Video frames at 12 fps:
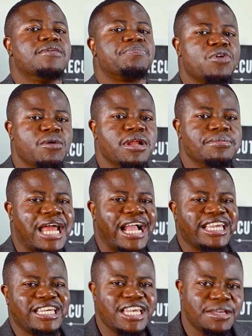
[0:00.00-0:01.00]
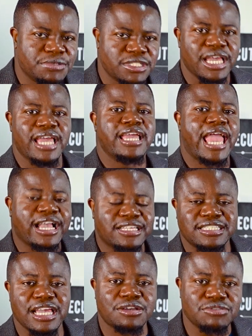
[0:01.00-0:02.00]
a problem that keeps
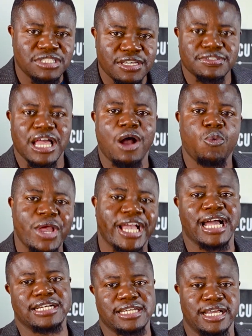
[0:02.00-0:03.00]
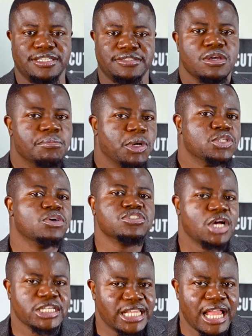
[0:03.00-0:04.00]
executives awake at night. But
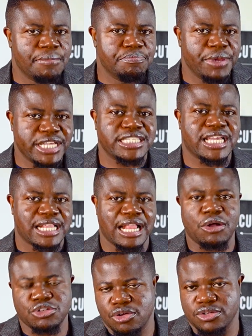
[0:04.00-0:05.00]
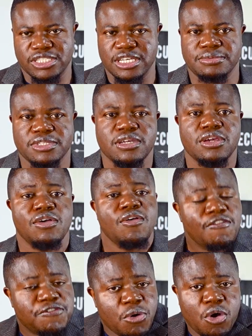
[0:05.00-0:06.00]
don't just learn basic cloud concepts.
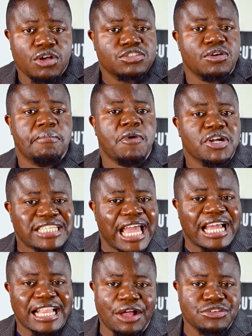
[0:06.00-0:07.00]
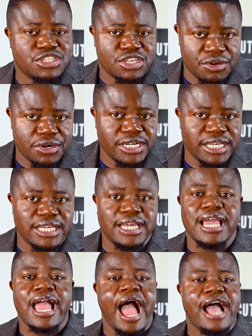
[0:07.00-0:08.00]
Focus on multi-cloud security
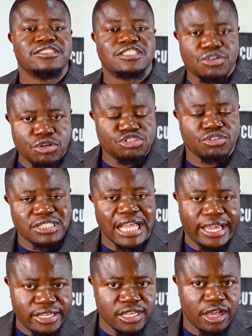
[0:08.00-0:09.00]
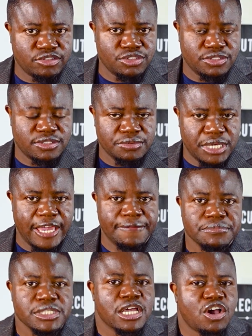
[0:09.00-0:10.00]
and zero trust architectures,
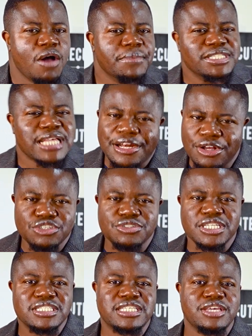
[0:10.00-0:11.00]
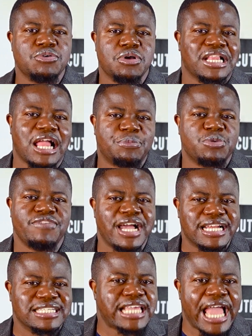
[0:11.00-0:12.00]
okay? Companies are not using single cloud
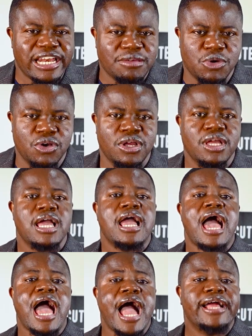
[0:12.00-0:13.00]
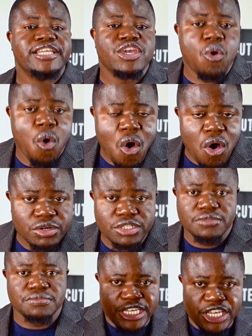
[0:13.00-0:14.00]
providers anymore, and the
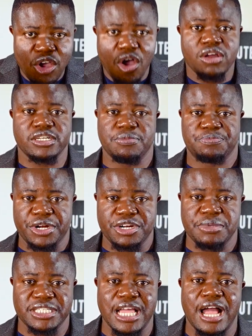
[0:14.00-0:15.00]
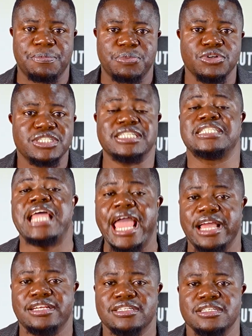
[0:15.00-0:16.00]
old secure the perimeter approach is
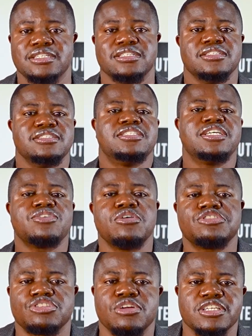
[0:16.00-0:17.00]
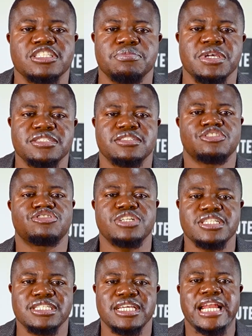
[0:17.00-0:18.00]
dead. Zero trust means
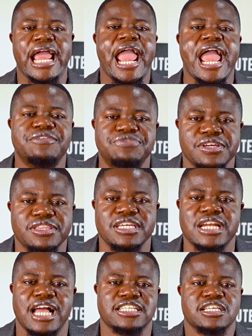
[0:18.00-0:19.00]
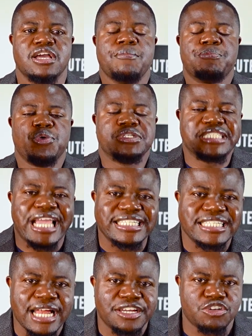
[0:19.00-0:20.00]
treating everything as
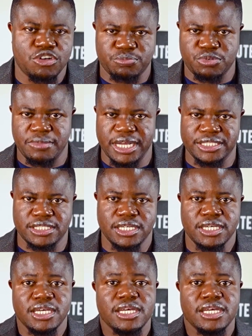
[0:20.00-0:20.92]
potentially compromised.